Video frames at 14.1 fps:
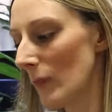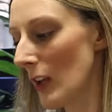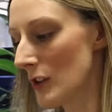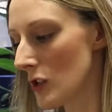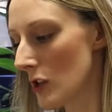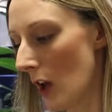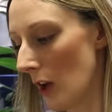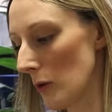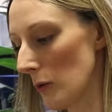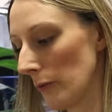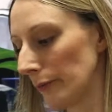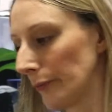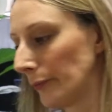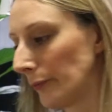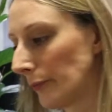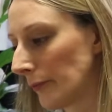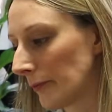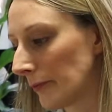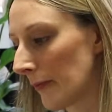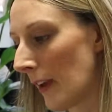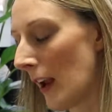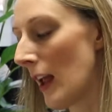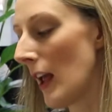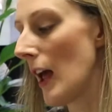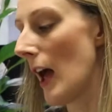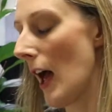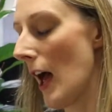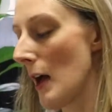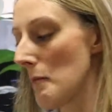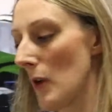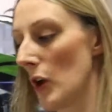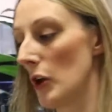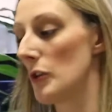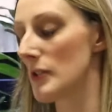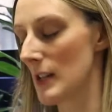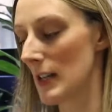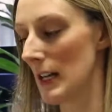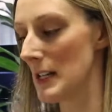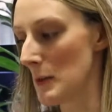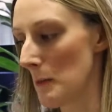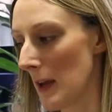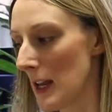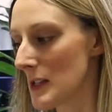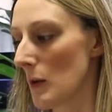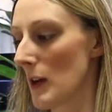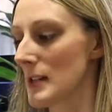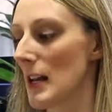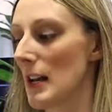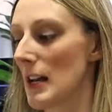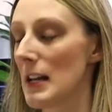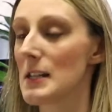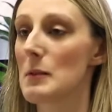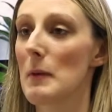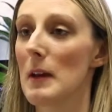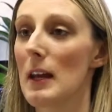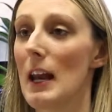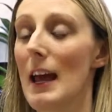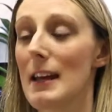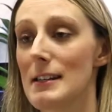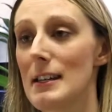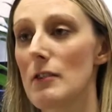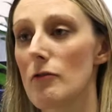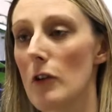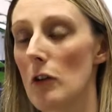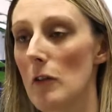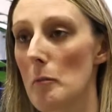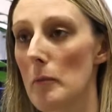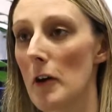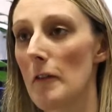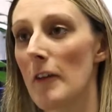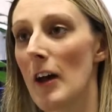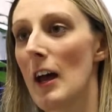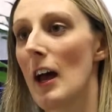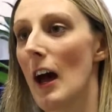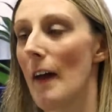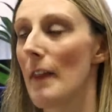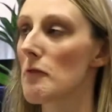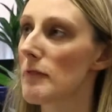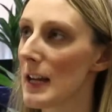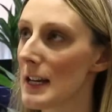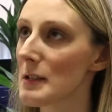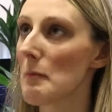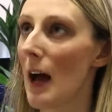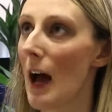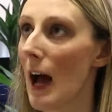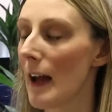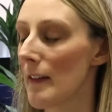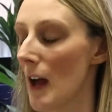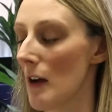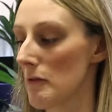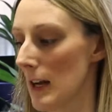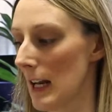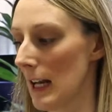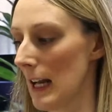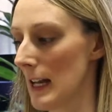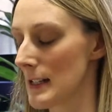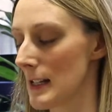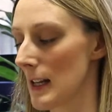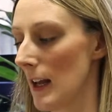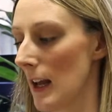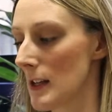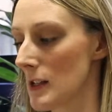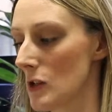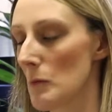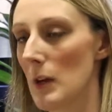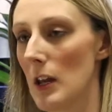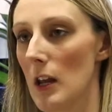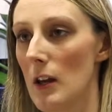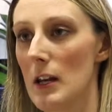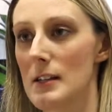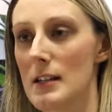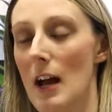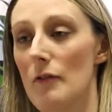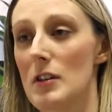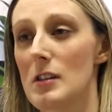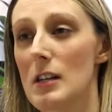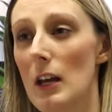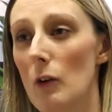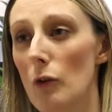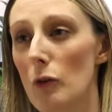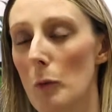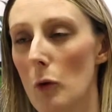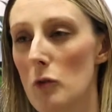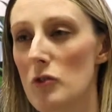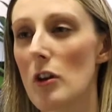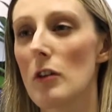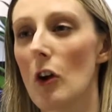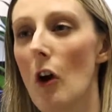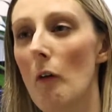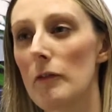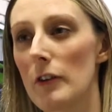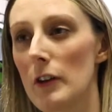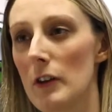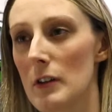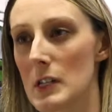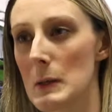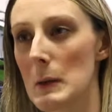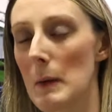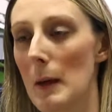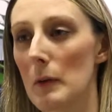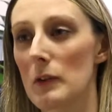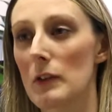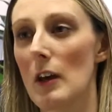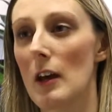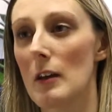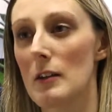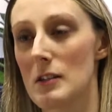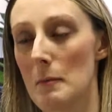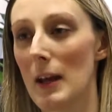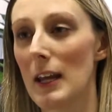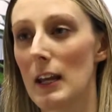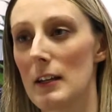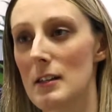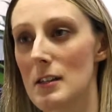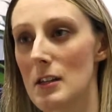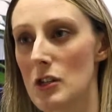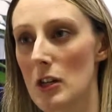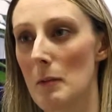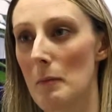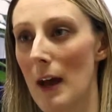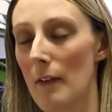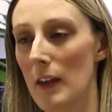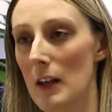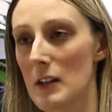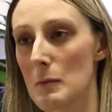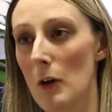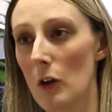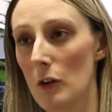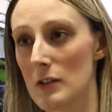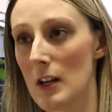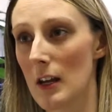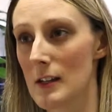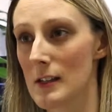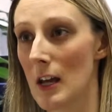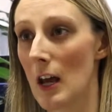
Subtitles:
So Who does it need to be? So I said it needs to be an ST3 or above. And the reason behind that really is it's somebody who needs to have the skills but also the confidence to be able to make a decision about the antibiotics.